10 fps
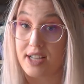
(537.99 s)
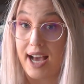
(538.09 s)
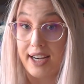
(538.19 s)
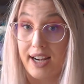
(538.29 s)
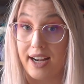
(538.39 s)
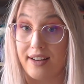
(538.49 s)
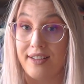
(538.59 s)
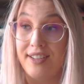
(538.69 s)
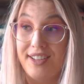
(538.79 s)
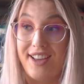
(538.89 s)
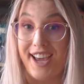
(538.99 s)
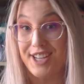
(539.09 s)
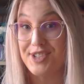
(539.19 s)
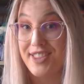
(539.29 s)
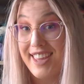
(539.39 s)
added in
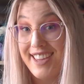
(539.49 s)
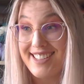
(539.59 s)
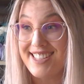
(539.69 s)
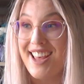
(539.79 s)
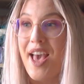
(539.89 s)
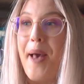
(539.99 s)
extra things,